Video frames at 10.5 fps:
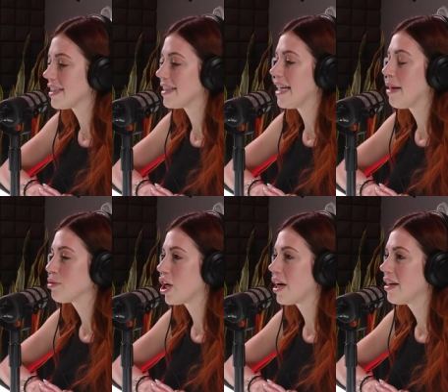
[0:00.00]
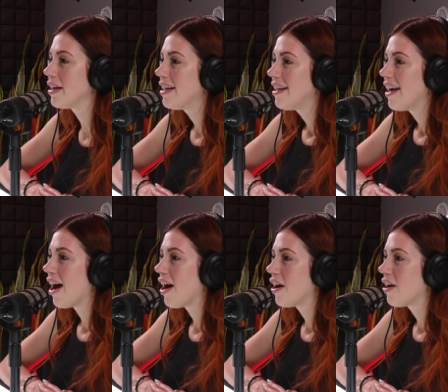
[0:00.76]
a snapshot
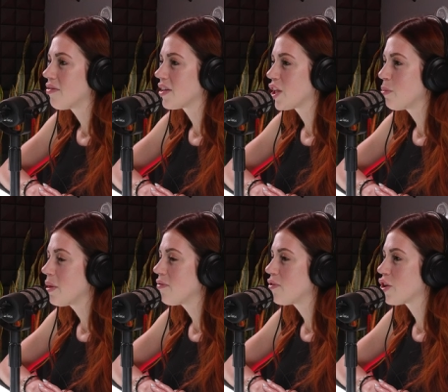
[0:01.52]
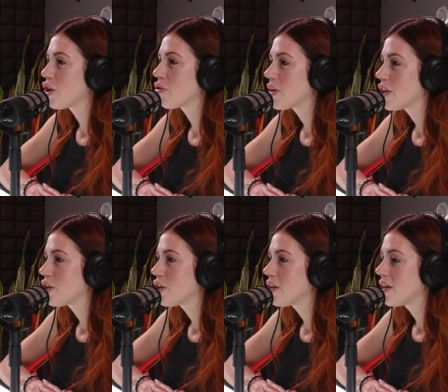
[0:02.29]
of a little bit of your
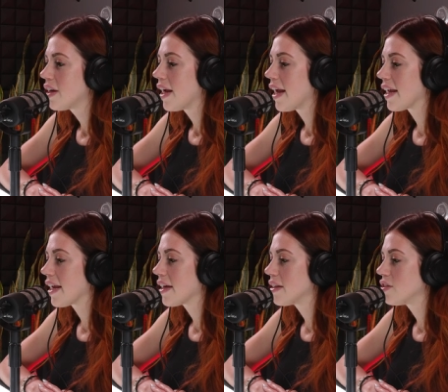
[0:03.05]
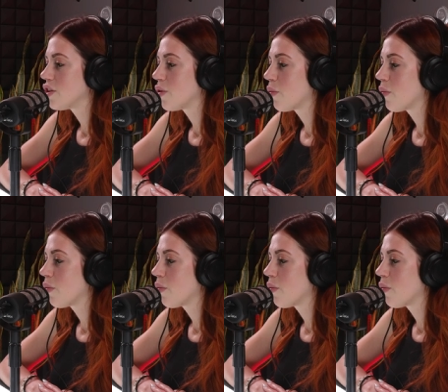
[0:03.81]
career and you know